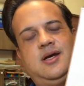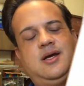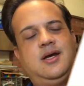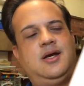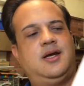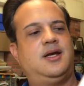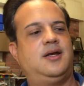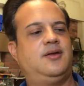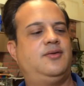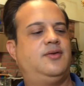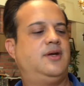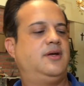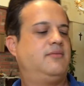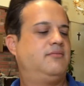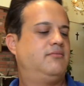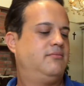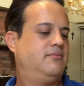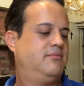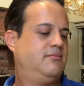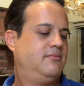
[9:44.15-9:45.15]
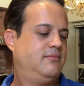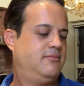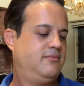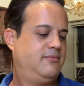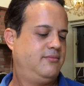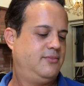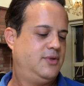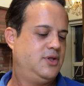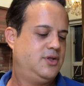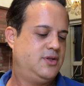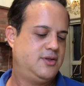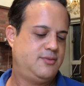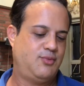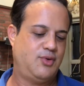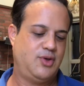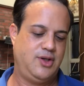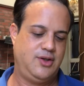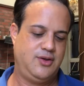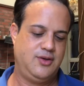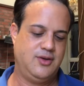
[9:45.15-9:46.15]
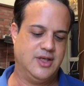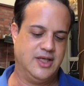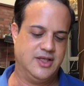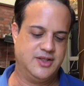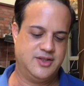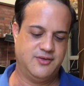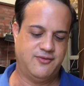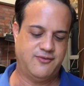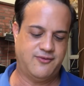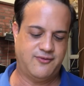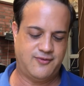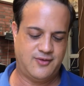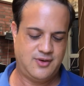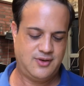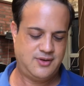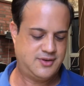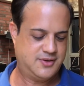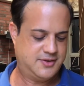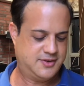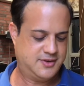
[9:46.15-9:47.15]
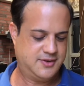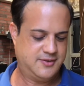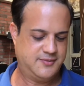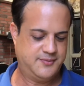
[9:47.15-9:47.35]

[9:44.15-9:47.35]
And I think this is pretty good as a first